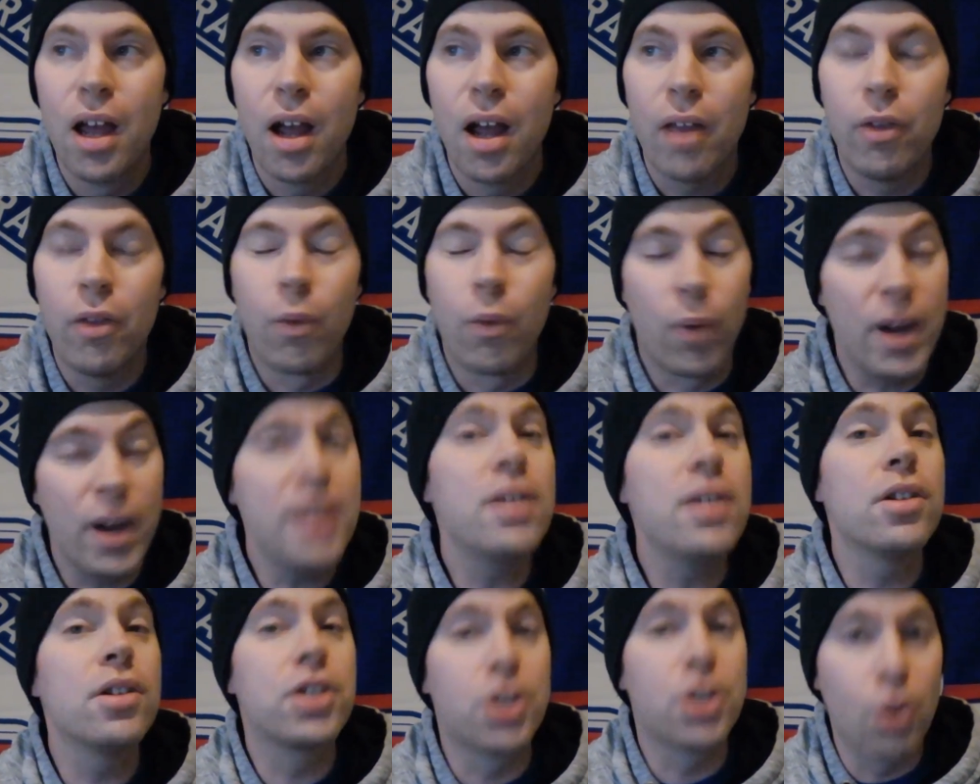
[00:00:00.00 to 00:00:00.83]
The
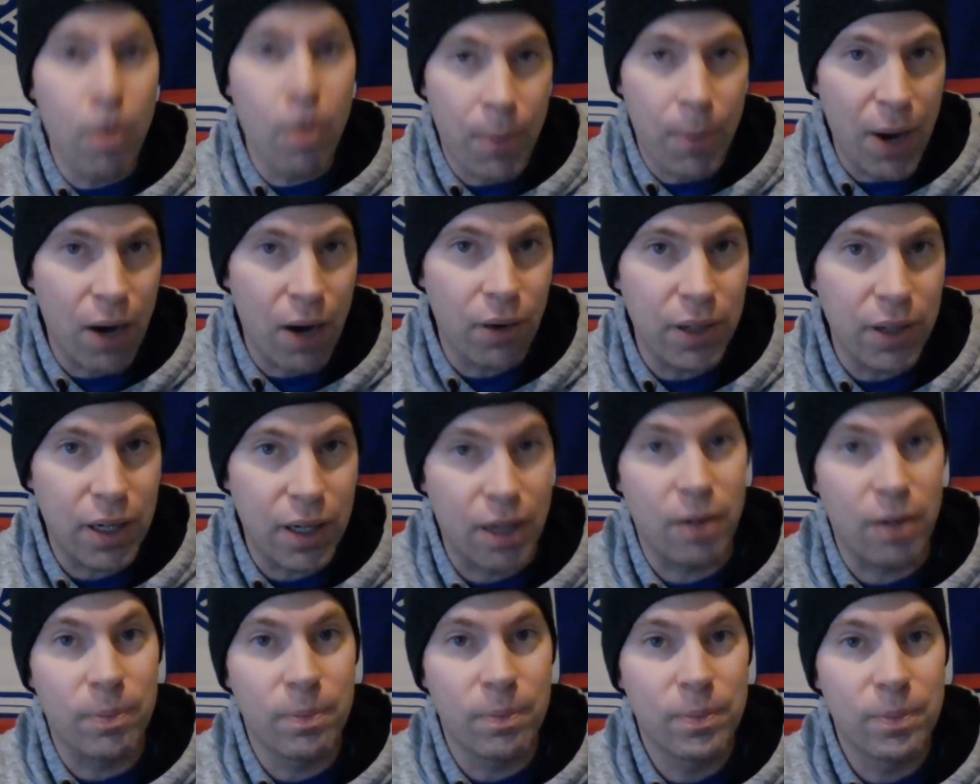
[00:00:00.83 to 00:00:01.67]
Rangers drew a penalty
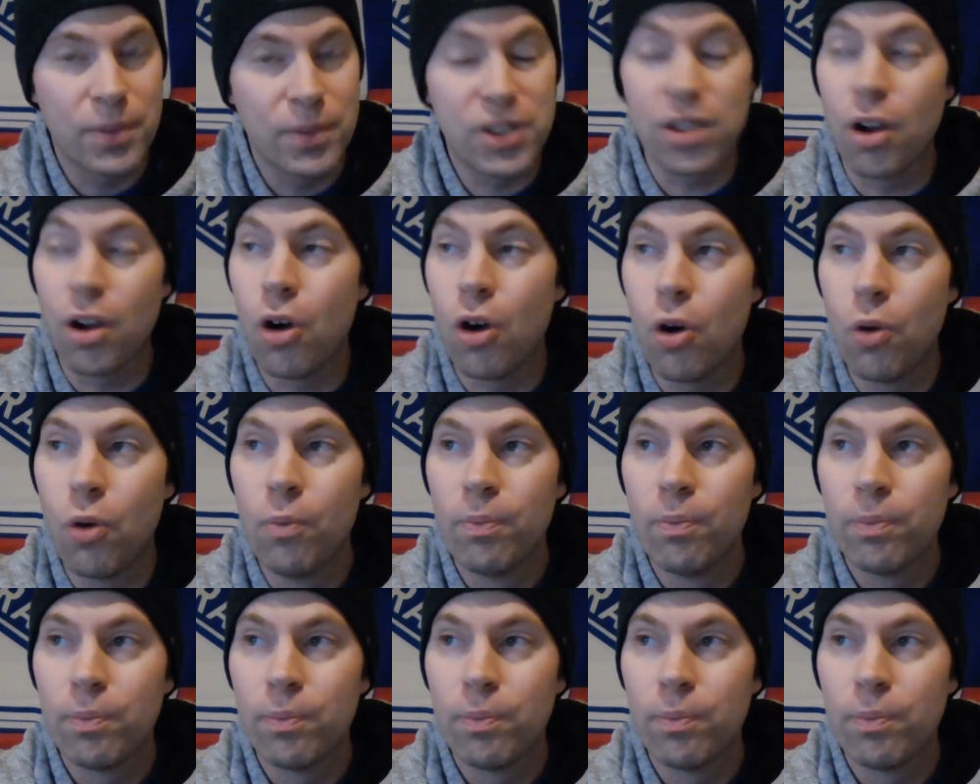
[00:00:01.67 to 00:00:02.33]
here. So